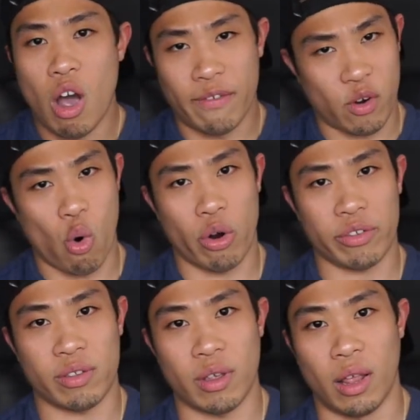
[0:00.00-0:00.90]
Of
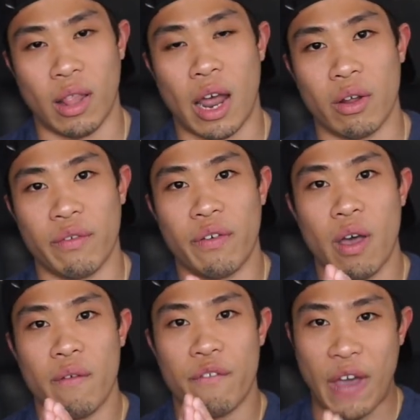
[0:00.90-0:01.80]
course, a lot of
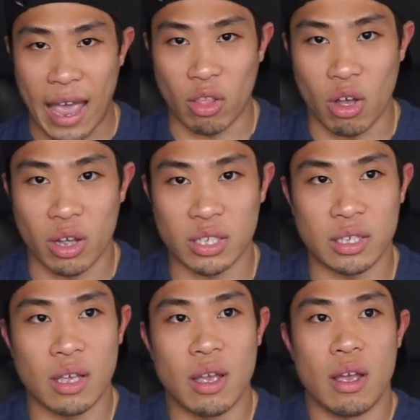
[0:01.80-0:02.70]
fat loss